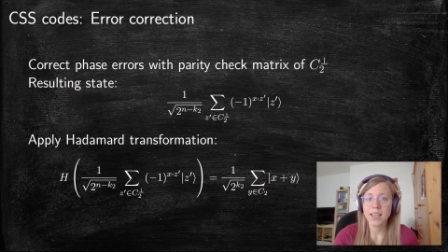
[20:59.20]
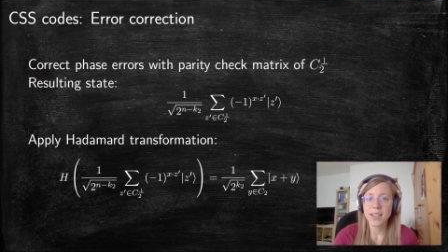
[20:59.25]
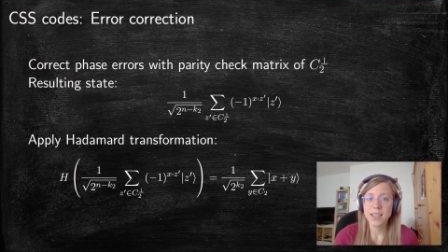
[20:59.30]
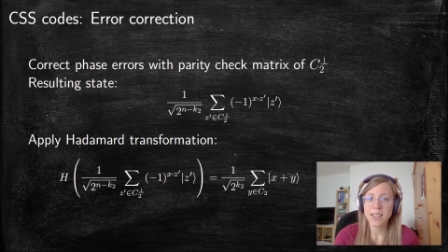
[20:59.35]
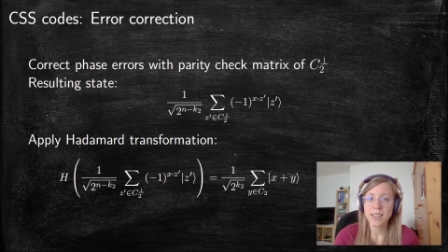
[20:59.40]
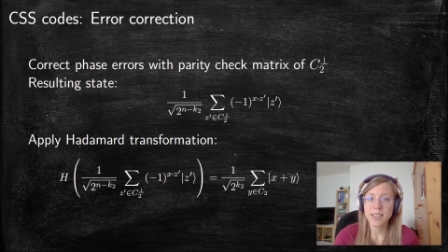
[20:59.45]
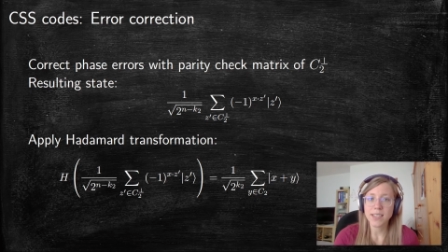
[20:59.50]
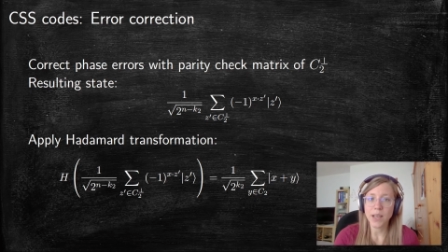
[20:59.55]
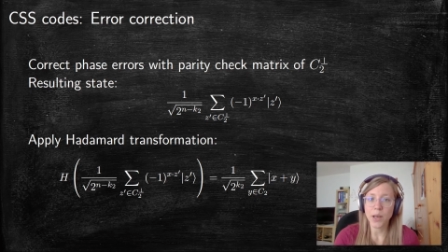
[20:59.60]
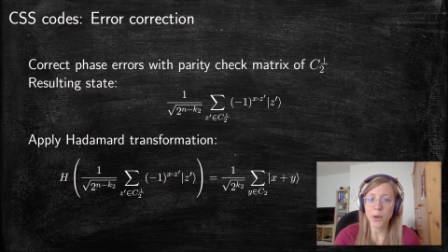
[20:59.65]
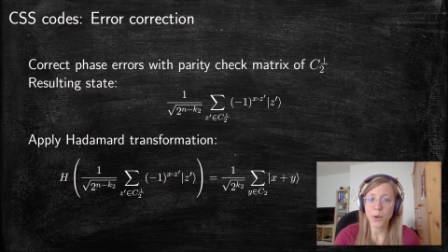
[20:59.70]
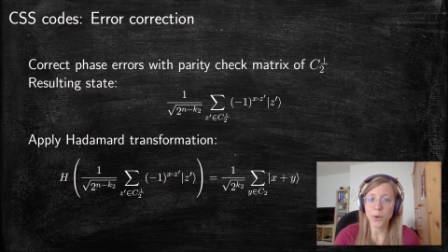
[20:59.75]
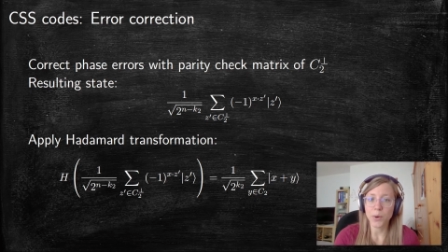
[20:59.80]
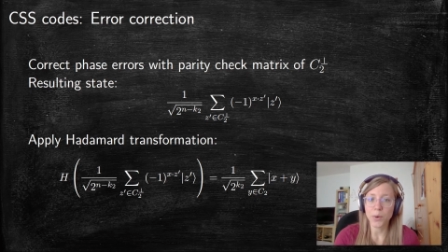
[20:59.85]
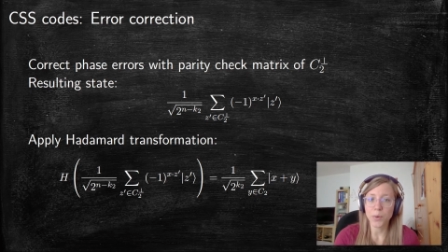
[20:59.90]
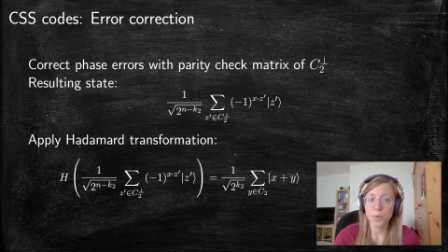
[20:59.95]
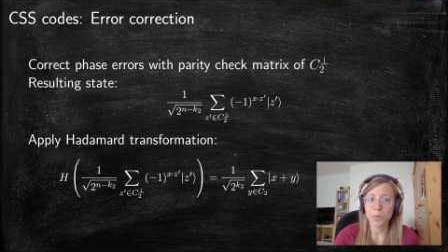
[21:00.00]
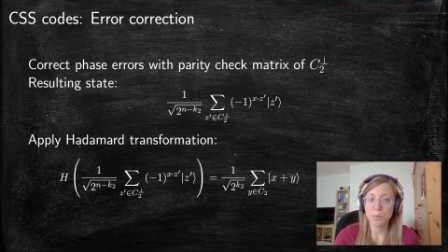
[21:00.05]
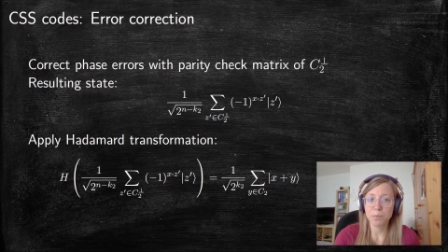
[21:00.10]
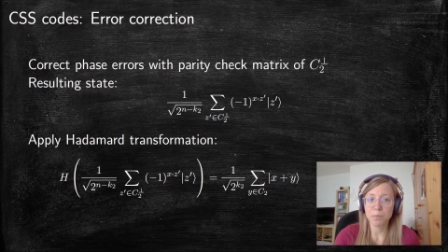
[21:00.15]

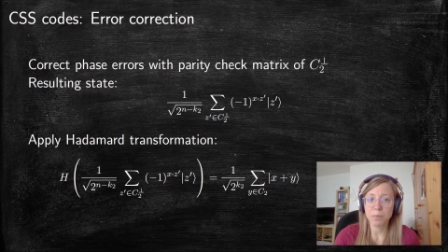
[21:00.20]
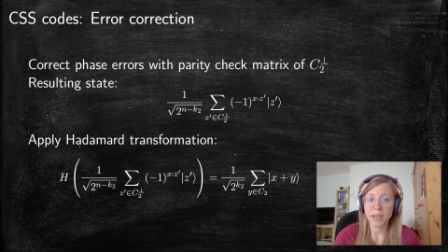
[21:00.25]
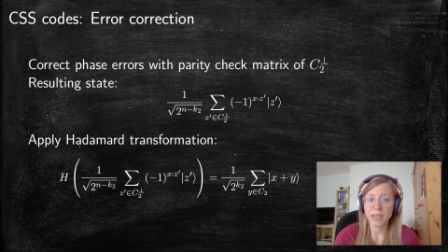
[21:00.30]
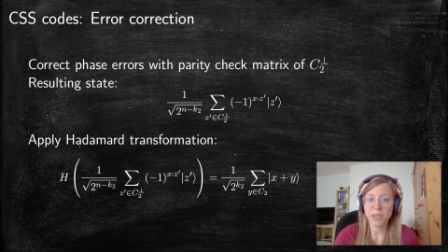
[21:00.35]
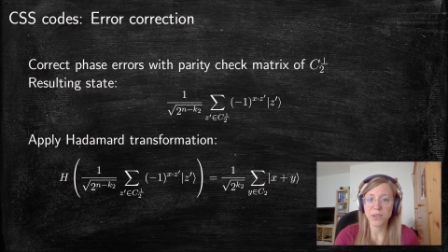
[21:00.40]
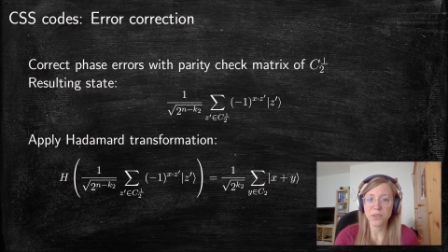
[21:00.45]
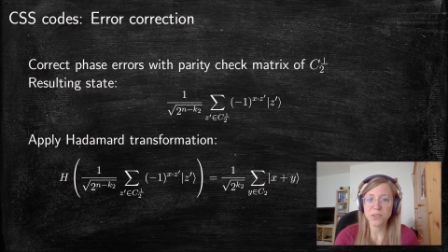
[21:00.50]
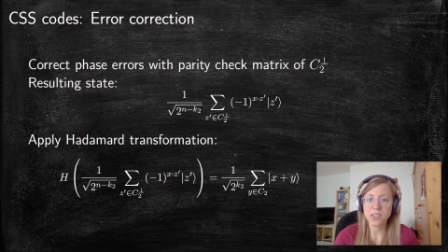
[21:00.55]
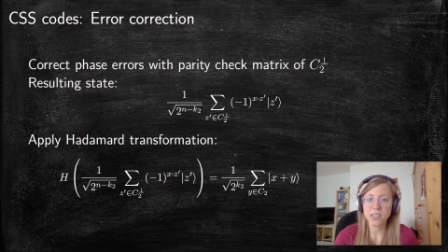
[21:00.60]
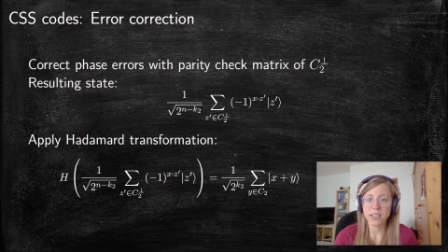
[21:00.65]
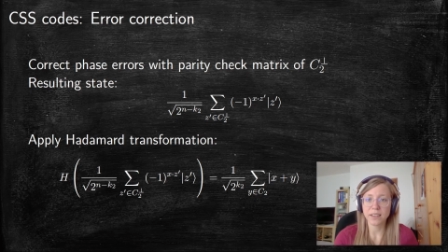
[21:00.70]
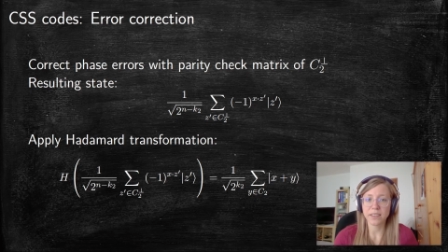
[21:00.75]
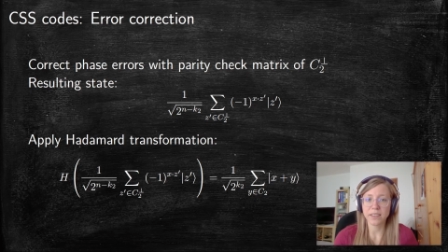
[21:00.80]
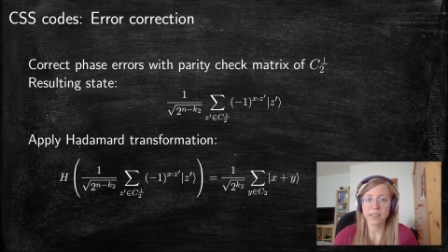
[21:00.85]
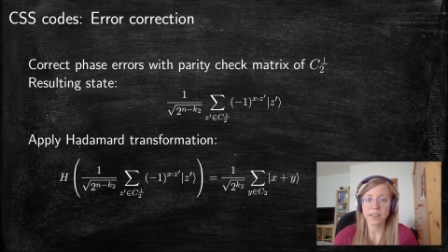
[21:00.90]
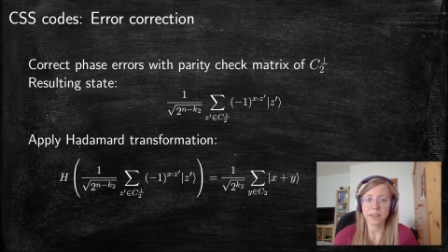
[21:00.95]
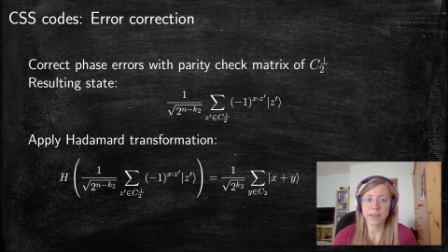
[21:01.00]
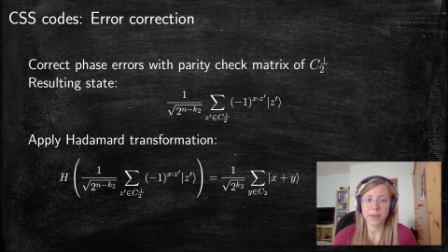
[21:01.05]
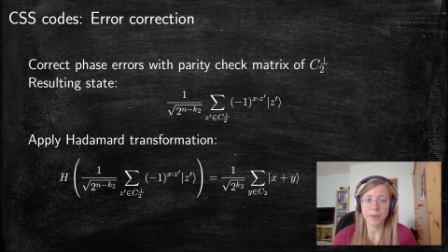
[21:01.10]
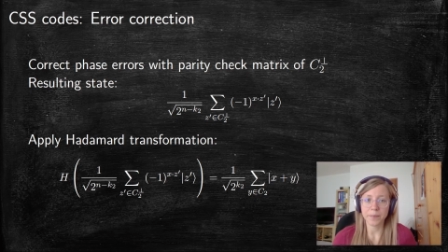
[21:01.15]
So by using
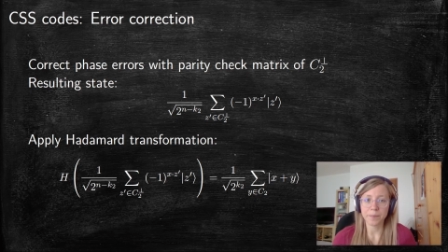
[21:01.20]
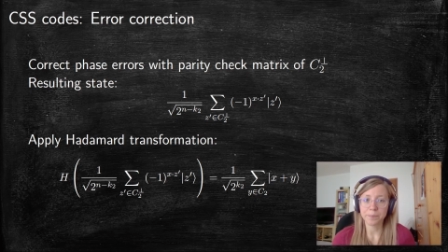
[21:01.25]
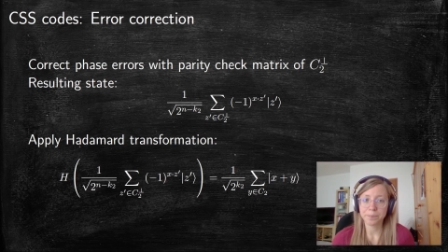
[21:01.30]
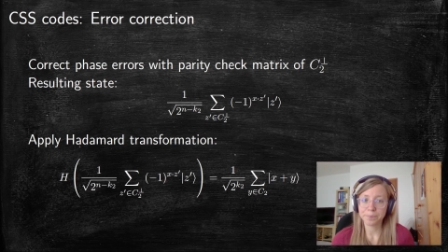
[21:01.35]
the